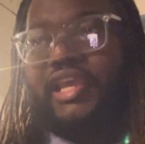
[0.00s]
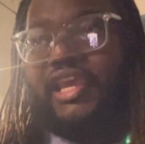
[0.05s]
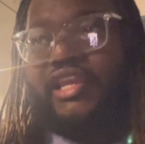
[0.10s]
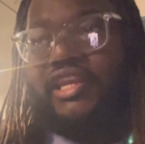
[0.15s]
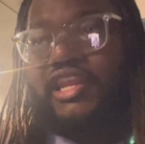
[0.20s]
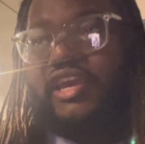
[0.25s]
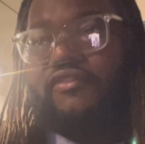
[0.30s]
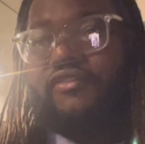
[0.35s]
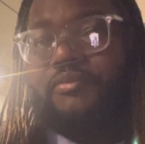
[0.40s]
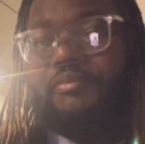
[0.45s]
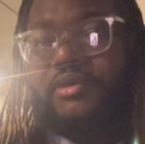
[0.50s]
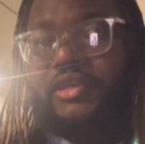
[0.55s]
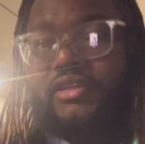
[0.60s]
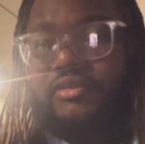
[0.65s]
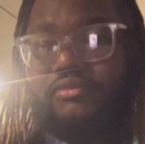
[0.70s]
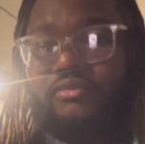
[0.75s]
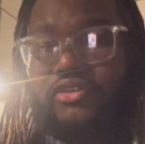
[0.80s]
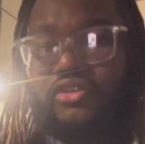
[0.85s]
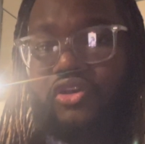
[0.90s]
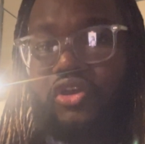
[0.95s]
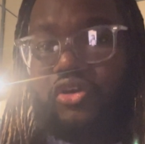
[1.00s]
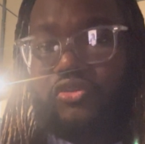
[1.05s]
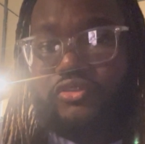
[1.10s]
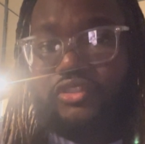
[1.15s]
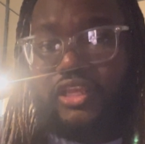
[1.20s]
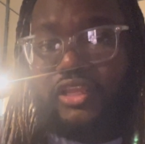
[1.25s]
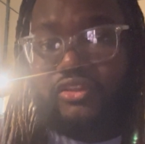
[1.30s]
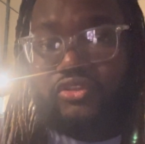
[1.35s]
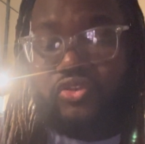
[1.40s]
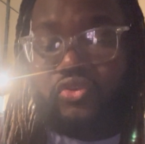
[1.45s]
I ain't never been,
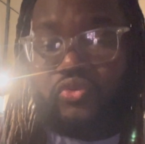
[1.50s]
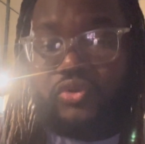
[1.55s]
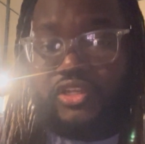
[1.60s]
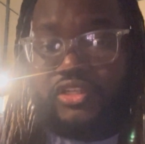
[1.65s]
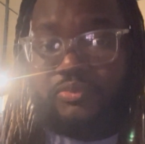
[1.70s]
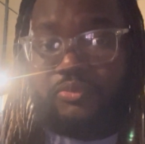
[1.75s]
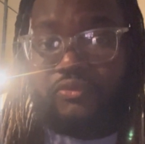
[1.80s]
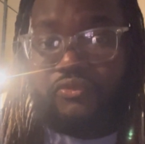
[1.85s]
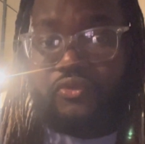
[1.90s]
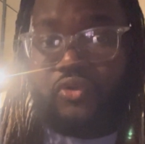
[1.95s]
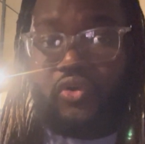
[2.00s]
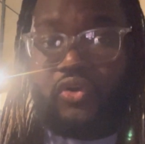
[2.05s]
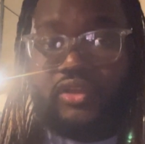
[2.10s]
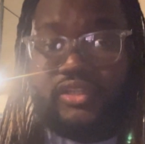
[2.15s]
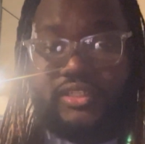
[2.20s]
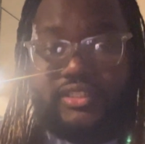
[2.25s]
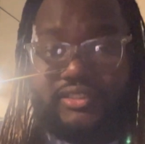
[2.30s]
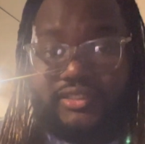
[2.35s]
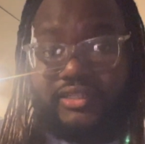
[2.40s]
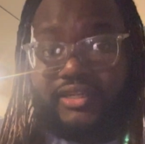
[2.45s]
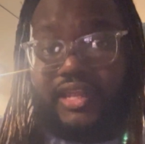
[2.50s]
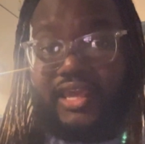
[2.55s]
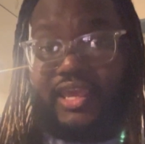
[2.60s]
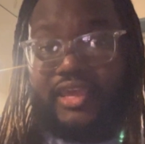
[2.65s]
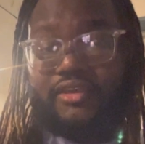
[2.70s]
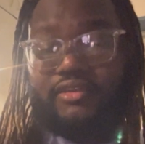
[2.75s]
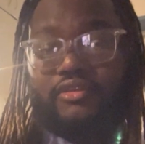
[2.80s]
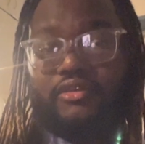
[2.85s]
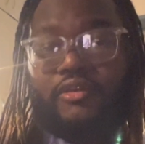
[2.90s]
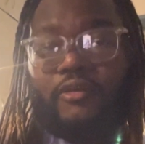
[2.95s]
through this before, this and that.